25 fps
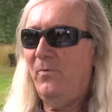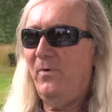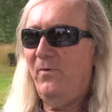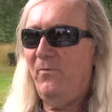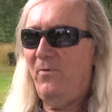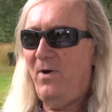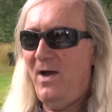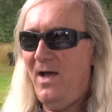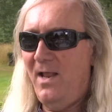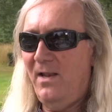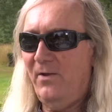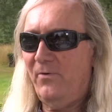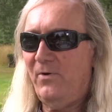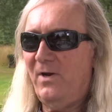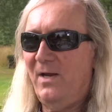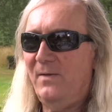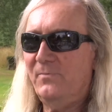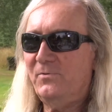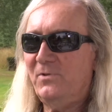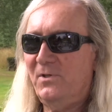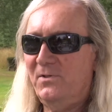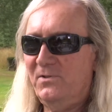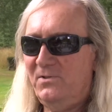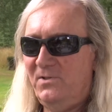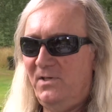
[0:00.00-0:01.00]
we were
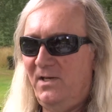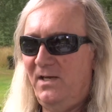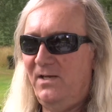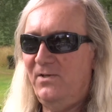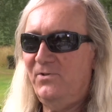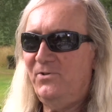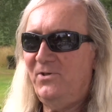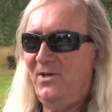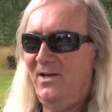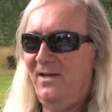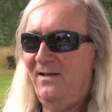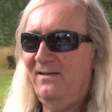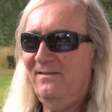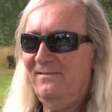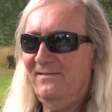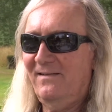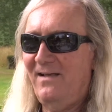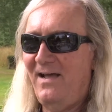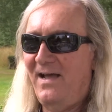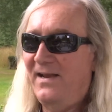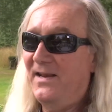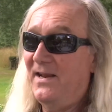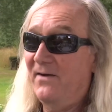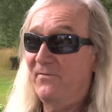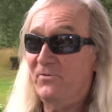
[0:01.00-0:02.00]
holograms on stage. Yeah,
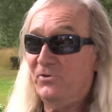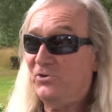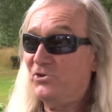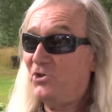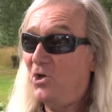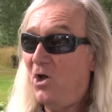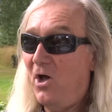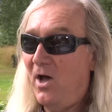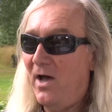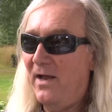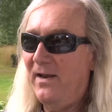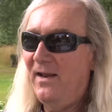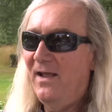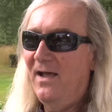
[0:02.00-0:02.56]
I never saw it.